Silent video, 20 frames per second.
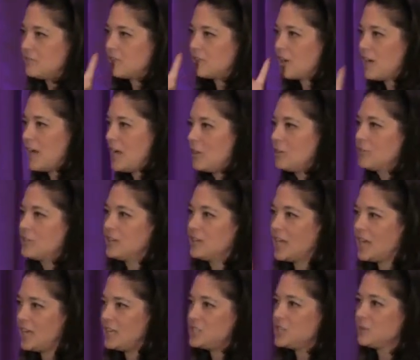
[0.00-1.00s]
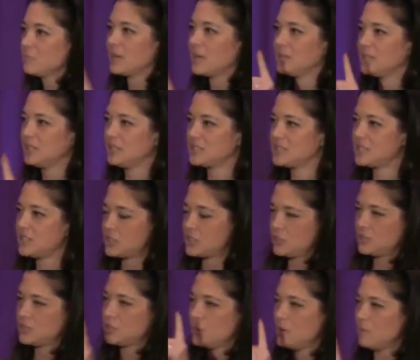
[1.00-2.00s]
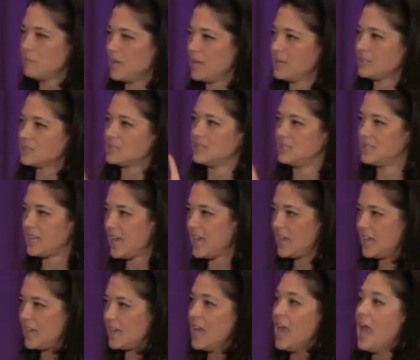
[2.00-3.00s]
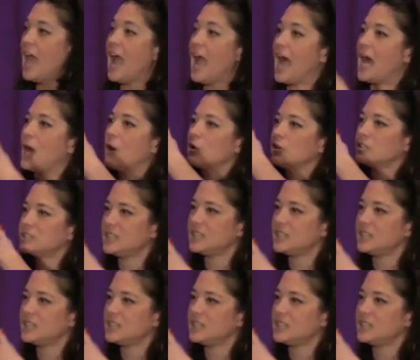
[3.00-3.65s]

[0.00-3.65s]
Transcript: of our health and aging by the decisions we make today. Our